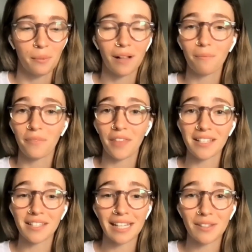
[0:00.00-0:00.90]
Well,
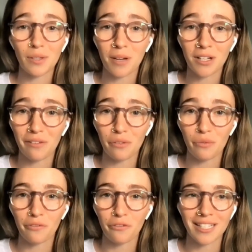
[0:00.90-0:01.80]
thanks again so much,
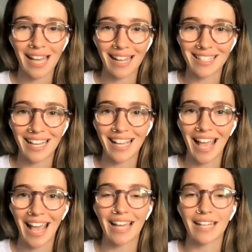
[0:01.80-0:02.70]
everyone, for
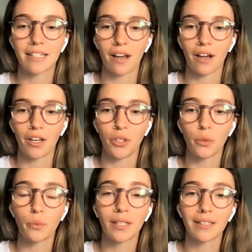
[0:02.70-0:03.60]
attending, and
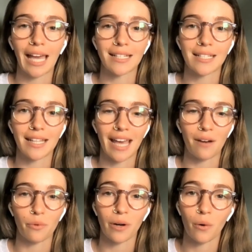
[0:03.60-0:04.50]
you will get
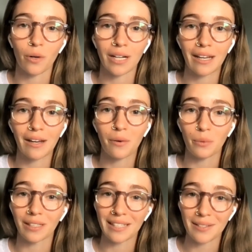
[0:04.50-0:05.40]
that recording
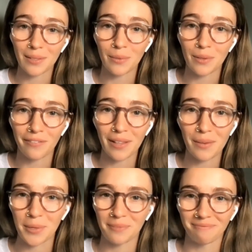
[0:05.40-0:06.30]
really soon
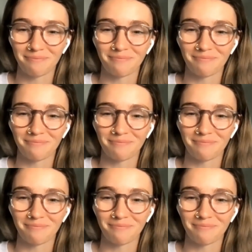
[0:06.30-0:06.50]
available.